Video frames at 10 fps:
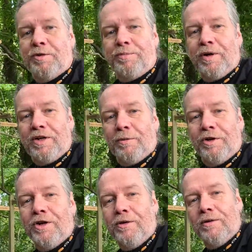Which we probably don't
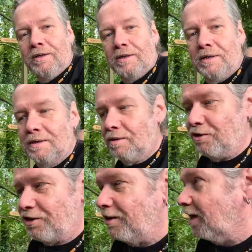want to do.
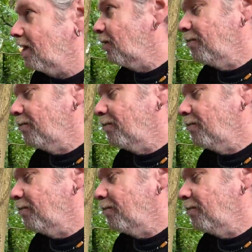on a Sunday.